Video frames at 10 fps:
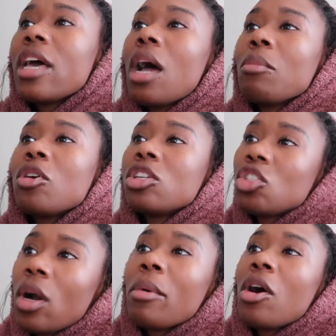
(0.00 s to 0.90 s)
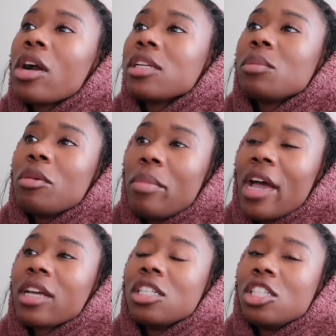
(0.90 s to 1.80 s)
that I'm gonna try my hardest to be
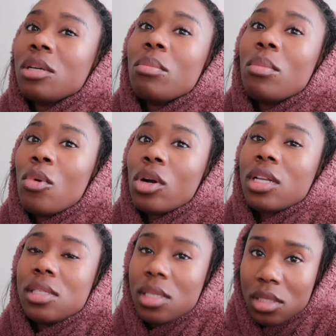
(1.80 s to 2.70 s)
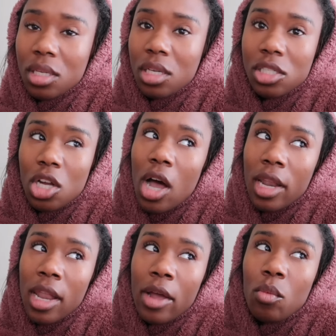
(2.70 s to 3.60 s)
back in the gym more consistently, because y'all,
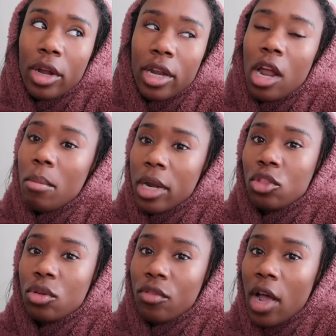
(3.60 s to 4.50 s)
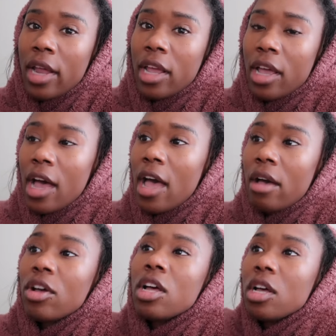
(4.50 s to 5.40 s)
I like working out Monday through Friday. I
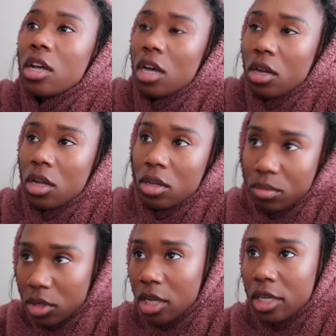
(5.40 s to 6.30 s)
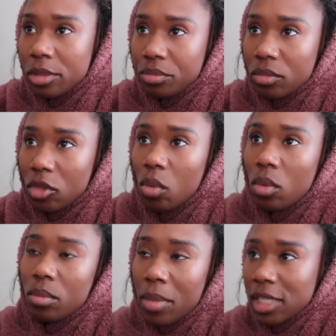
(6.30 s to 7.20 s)
have a um
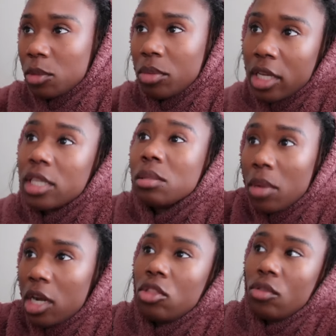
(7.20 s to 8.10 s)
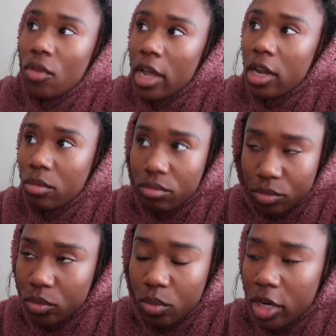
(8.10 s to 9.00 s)
my split is Monday through Friday,
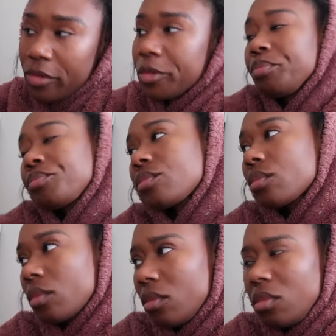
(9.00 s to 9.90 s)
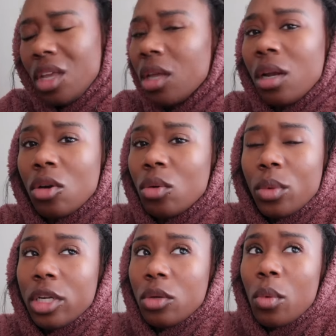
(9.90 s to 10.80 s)
whatever, and I
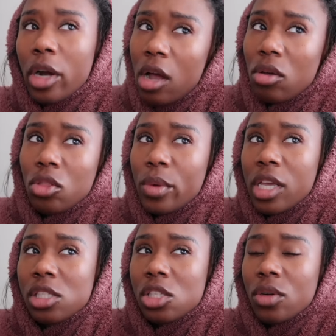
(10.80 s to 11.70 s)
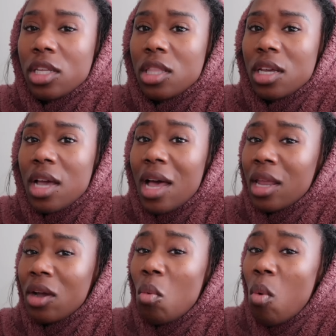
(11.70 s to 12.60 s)
don't really work out on the weekends or anything.
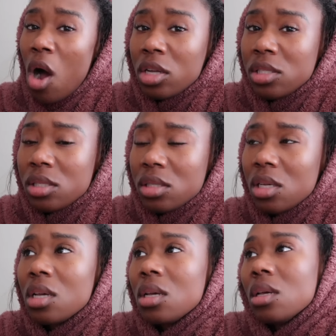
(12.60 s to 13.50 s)
I like walks,